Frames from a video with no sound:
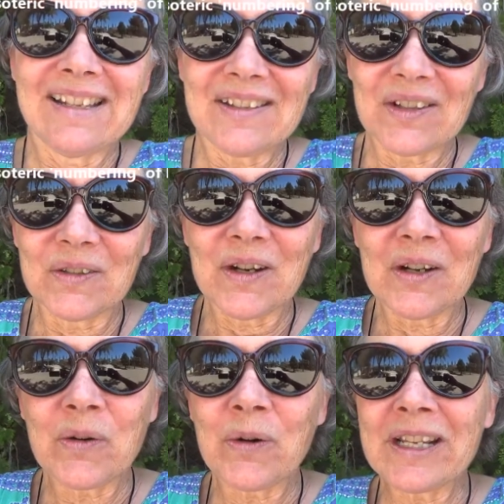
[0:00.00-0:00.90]
So
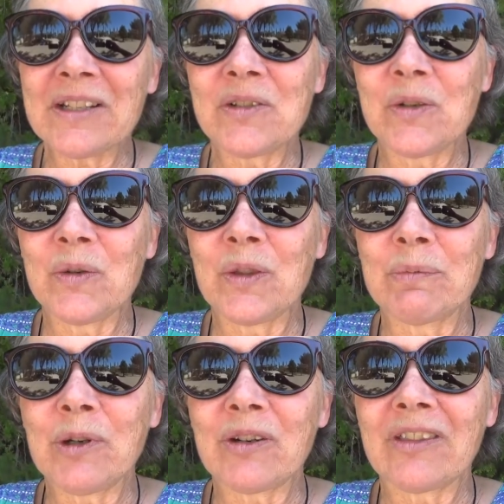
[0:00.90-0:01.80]
according to
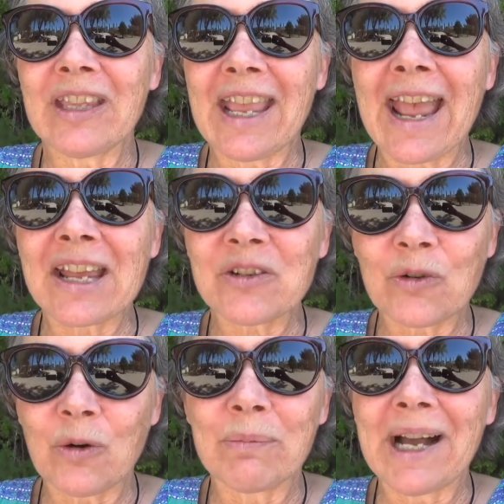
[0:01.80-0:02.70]
the book The
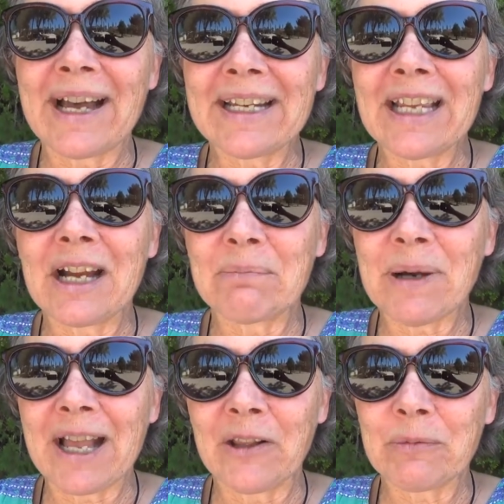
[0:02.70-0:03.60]
Astral Body,
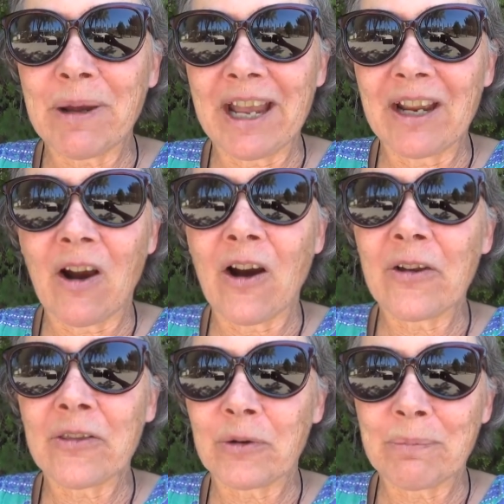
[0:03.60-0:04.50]
compiled by
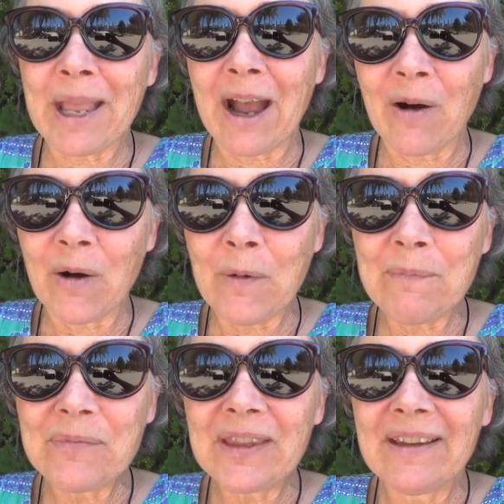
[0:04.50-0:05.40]
Arthur Powell,
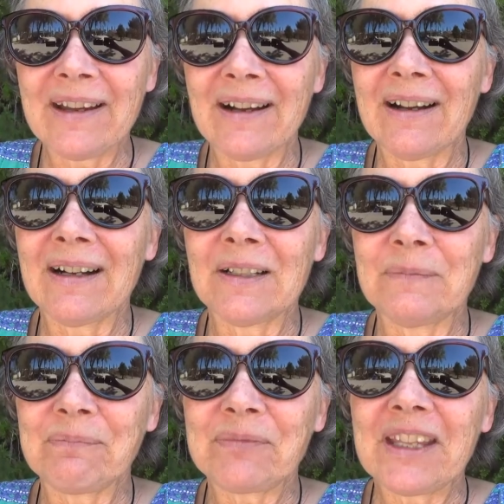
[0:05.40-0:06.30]

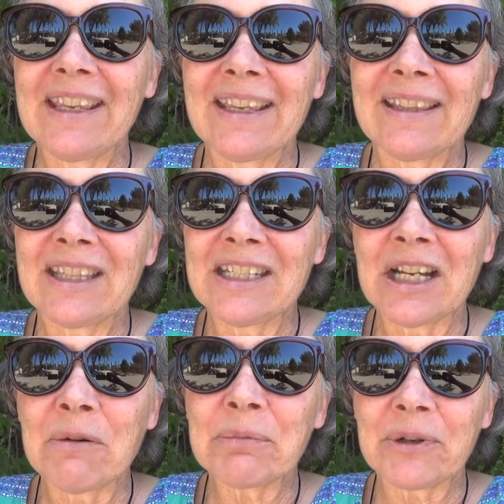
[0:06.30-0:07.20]
um, the
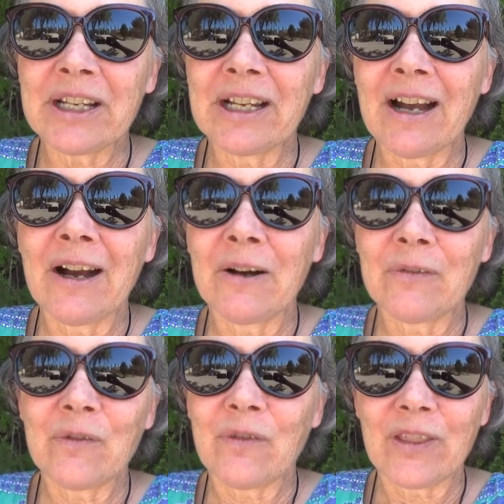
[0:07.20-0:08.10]
numbering
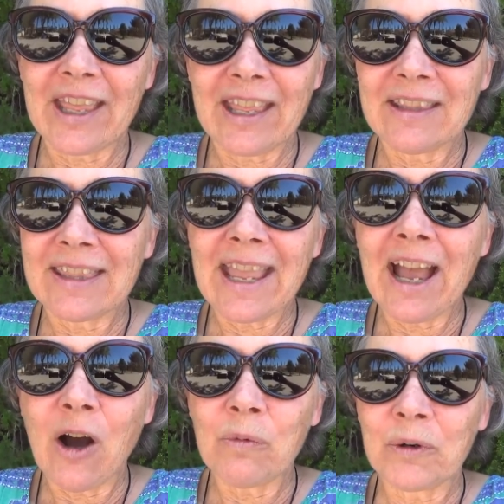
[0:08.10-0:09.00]
of the, the
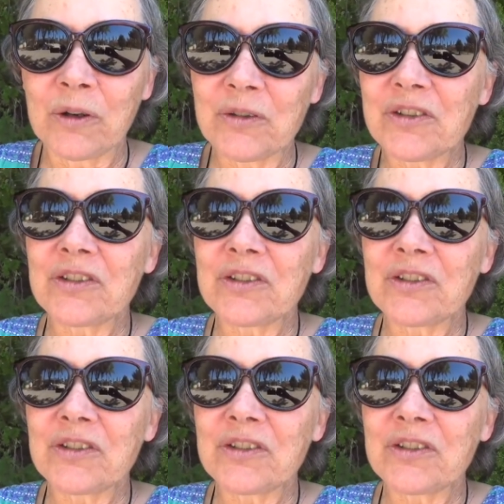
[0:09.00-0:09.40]
hell world